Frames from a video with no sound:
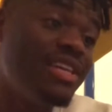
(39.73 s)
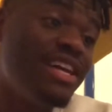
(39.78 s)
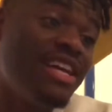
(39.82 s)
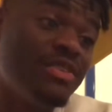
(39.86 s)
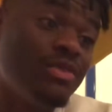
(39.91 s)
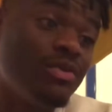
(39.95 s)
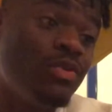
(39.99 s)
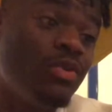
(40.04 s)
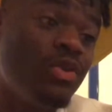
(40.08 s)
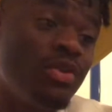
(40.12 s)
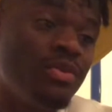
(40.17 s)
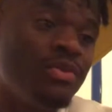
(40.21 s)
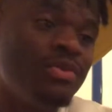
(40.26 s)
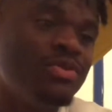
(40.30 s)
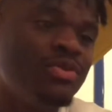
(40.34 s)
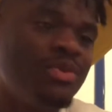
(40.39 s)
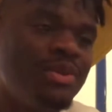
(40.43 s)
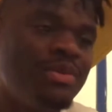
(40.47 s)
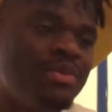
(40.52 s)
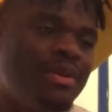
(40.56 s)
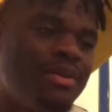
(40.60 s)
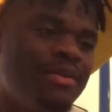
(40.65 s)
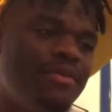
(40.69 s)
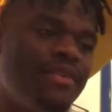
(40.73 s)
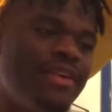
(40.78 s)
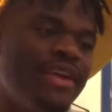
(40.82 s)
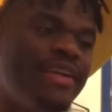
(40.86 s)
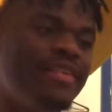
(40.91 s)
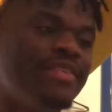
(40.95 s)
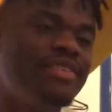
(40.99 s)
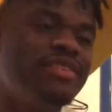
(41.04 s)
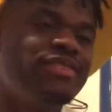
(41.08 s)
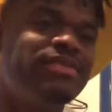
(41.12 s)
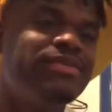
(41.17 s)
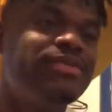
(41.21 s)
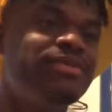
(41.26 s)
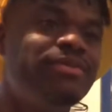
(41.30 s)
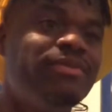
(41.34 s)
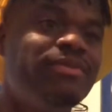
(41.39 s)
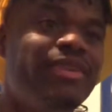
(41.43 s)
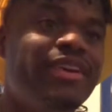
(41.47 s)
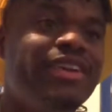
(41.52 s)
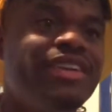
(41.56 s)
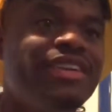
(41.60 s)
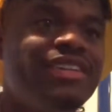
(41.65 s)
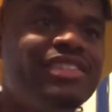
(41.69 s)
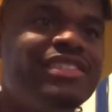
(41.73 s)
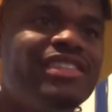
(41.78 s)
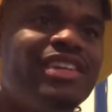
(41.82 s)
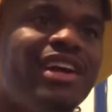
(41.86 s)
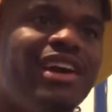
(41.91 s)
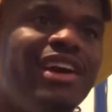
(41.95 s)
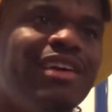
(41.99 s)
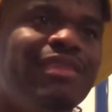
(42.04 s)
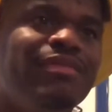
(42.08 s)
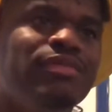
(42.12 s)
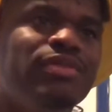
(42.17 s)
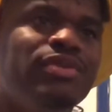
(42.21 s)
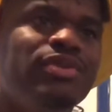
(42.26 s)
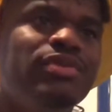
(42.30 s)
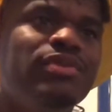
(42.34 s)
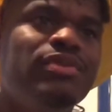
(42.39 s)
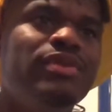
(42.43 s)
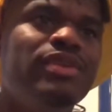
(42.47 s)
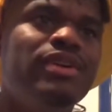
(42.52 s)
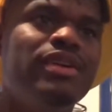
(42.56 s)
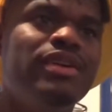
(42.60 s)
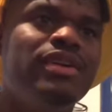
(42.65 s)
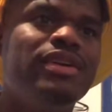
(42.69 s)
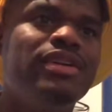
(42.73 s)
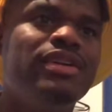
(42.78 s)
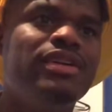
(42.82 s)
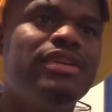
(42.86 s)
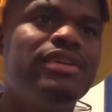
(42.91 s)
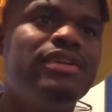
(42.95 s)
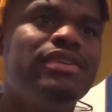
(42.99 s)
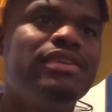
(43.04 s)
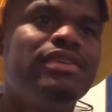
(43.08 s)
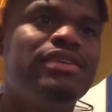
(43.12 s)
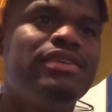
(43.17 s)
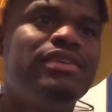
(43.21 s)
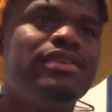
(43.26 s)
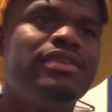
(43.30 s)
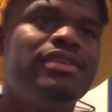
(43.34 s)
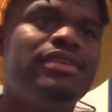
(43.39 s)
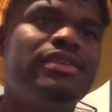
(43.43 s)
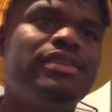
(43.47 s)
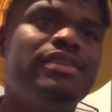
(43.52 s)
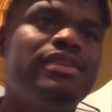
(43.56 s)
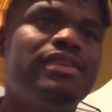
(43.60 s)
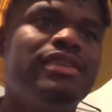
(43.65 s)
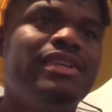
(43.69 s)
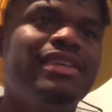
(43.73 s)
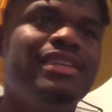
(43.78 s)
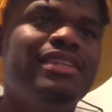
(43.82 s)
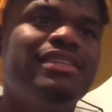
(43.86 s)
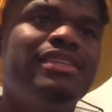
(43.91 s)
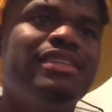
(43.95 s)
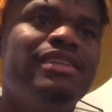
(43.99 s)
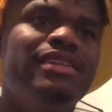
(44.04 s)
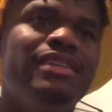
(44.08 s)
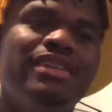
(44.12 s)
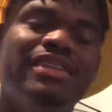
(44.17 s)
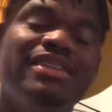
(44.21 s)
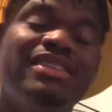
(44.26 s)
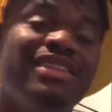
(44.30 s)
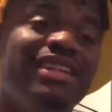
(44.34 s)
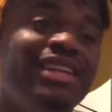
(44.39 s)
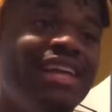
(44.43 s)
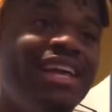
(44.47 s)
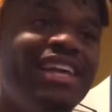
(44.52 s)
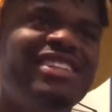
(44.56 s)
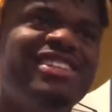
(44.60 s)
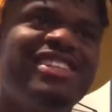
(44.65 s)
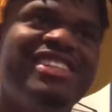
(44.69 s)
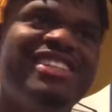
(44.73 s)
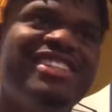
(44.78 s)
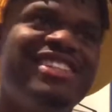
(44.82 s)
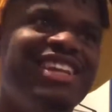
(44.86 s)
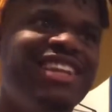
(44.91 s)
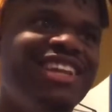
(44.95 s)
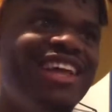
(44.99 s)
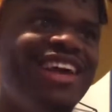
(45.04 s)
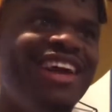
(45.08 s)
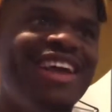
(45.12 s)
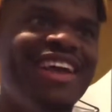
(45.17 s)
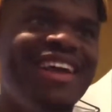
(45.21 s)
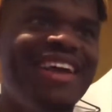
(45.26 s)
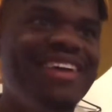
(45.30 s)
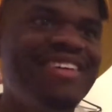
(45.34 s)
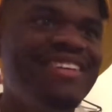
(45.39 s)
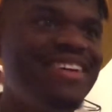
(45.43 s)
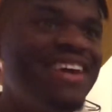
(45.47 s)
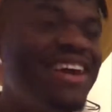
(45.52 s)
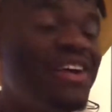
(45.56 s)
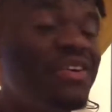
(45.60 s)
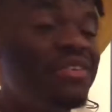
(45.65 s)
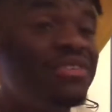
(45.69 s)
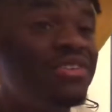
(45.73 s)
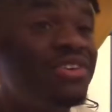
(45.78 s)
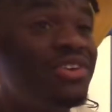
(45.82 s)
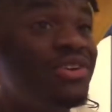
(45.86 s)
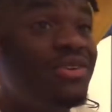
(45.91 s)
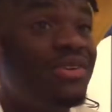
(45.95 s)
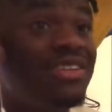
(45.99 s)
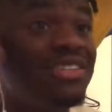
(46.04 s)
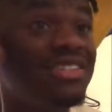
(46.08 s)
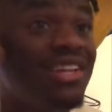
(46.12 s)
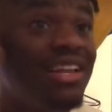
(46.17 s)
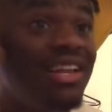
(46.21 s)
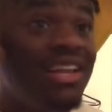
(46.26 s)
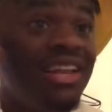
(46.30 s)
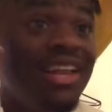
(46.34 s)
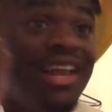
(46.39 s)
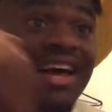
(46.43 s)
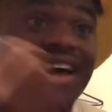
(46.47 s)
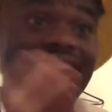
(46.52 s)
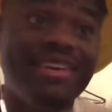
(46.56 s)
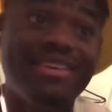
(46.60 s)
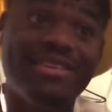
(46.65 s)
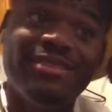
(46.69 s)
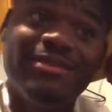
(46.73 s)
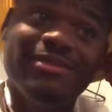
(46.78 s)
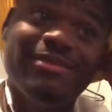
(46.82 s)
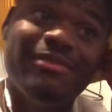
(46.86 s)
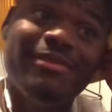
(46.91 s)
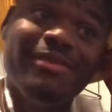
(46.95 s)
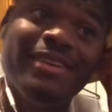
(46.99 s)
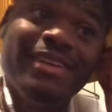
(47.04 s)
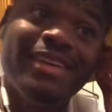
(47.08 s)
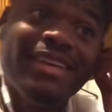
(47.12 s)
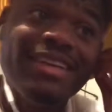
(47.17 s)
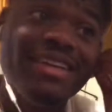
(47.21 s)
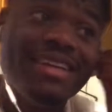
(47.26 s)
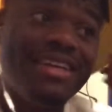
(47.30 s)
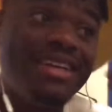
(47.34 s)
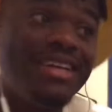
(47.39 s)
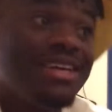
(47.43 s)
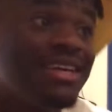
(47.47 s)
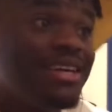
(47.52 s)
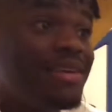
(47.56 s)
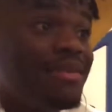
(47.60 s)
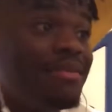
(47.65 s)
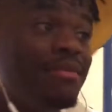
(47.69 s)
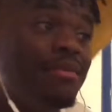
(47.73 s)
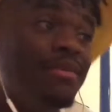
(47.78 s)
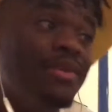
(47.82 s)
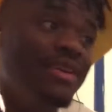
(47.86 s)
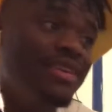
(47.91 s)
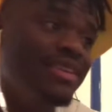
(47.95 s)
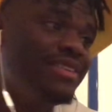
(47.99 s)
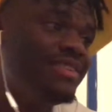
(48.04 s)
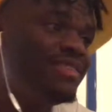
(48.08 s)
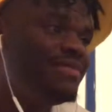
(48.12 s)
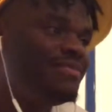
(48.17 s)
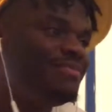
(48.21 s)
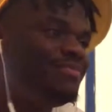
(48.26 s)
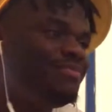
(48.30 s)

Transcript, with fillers: Last War was one of my favorites. Right next to Ambu. Uh, it's, actually, it's a lot. I, I, don't know. It's a lot of them. But